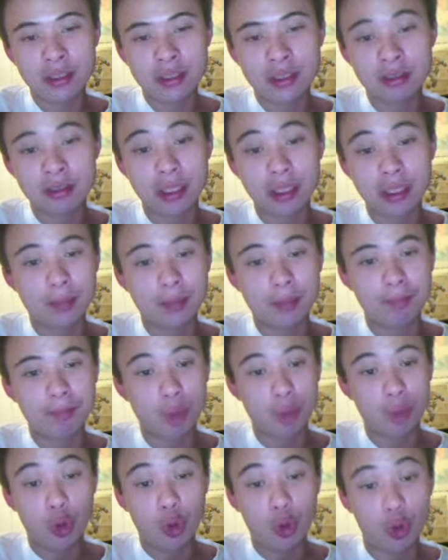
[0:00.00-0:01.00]
this was a
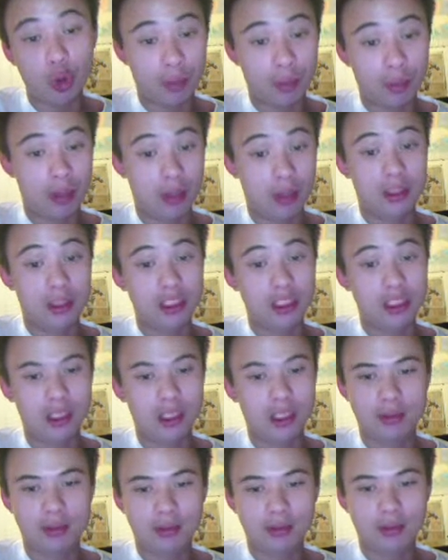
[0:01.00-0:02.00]
pole
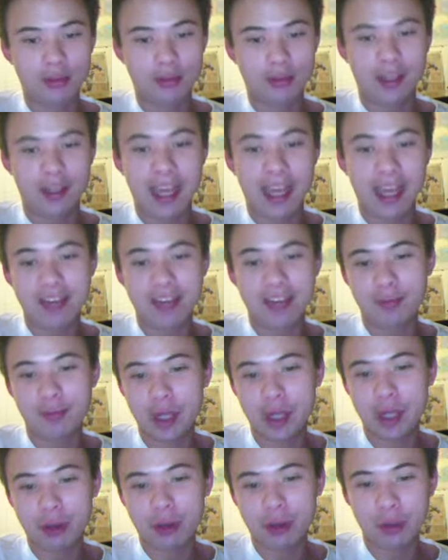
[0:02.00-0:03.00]
polishing, for lack of
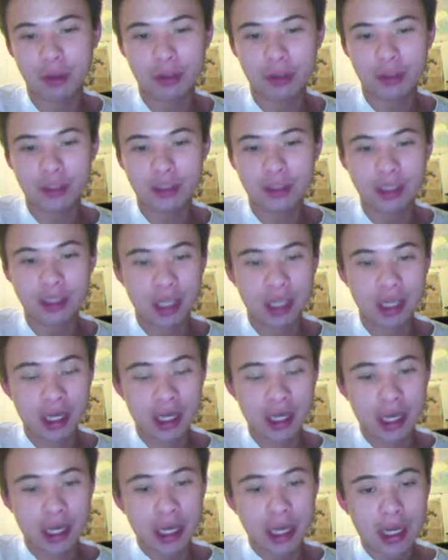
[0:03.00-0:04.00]
better words.
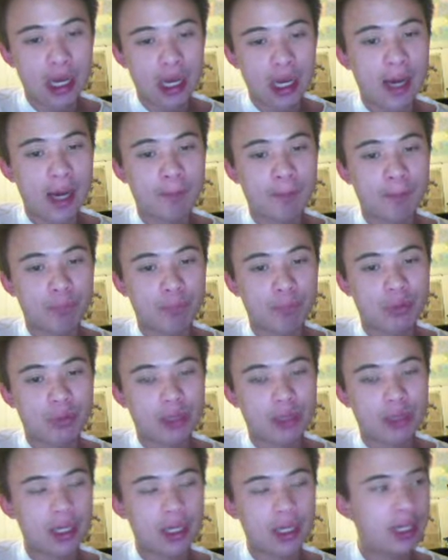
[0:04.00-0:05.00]
Um,
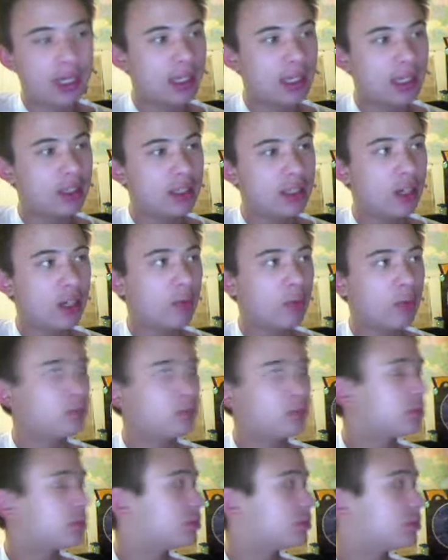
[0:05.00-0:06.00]
you know,
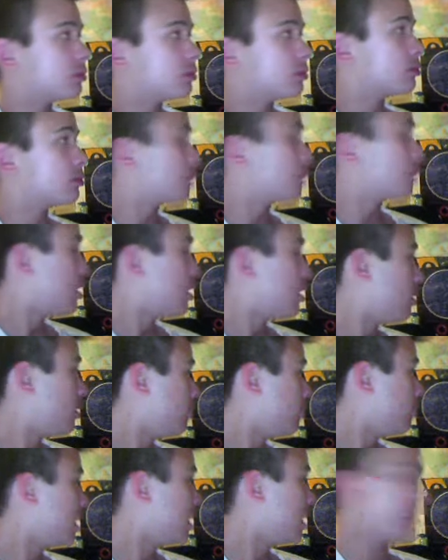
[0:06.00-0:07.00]

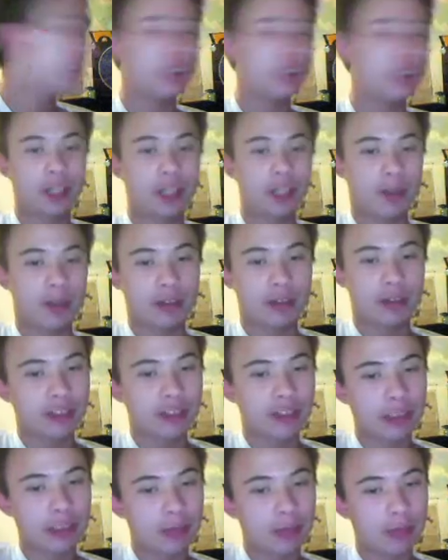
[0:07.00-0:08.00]
we like to talk about
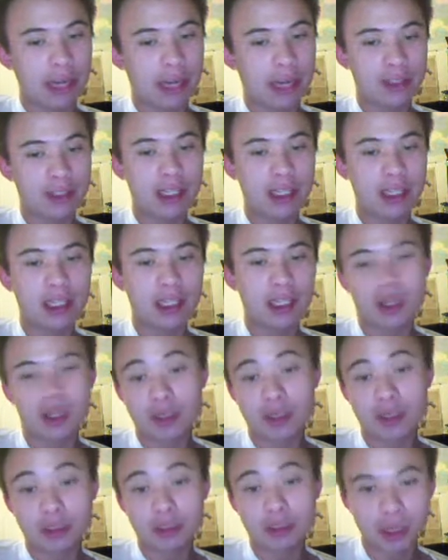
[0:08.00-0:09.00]
Houston. I think a lot
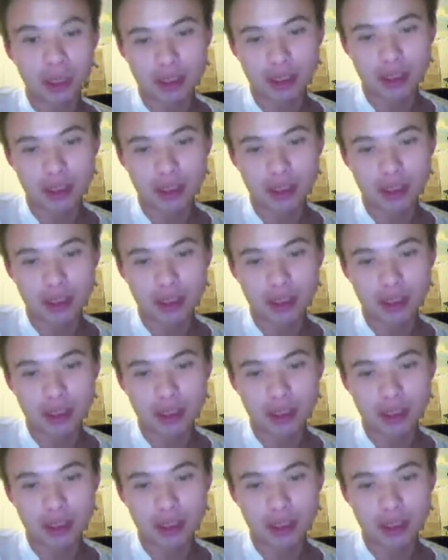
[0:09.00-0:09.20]
of us want to